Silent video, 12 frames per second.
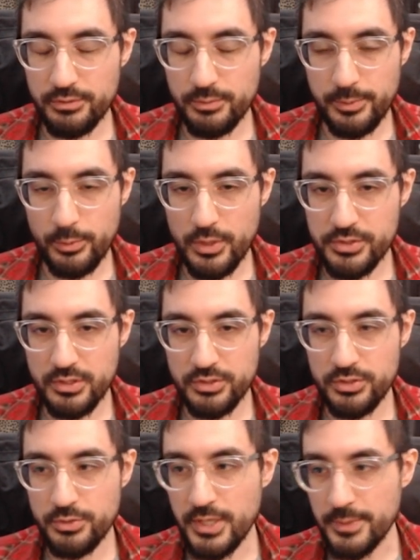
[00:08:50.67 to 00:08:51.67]
Maybe watch it at
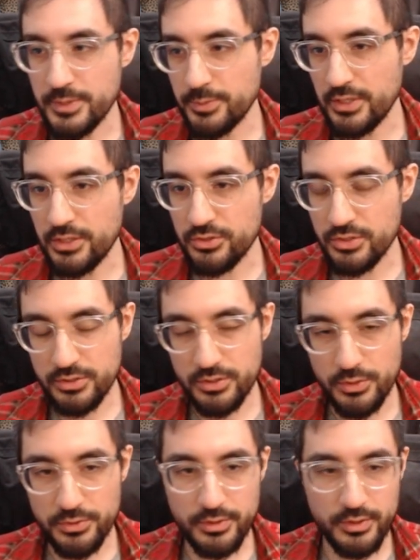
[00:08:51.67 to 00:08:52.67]
2 times speed. Just
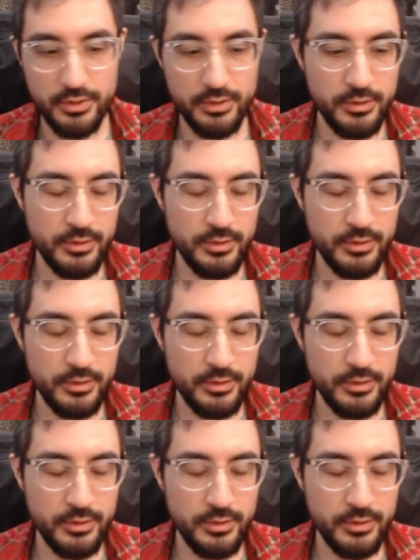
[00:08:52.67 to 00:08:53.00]
use the